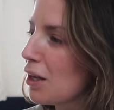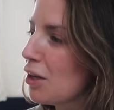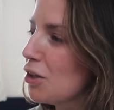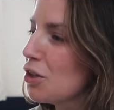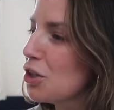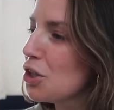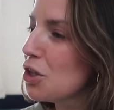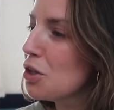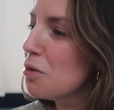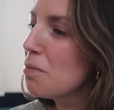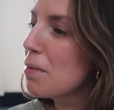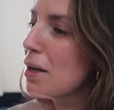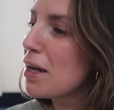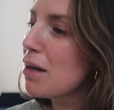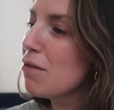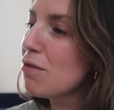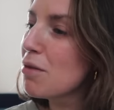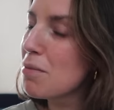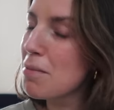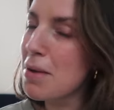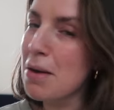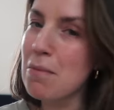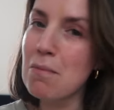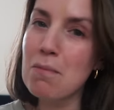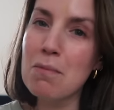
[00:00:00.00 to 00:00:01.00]
You may
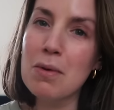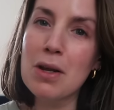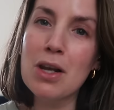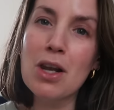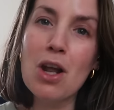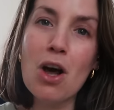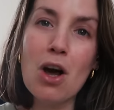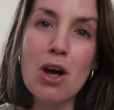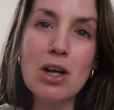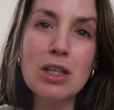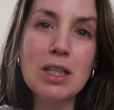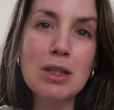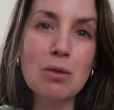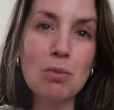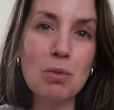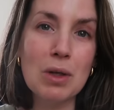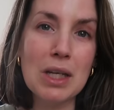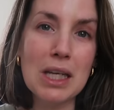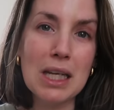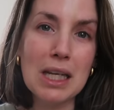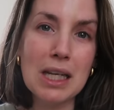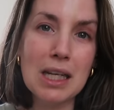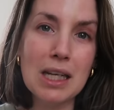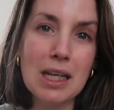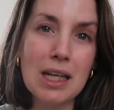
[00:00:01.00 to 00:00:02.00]
remember last
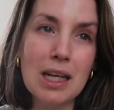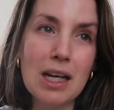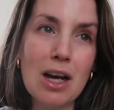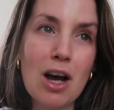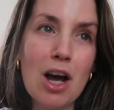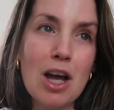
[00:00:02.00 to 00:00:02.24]
week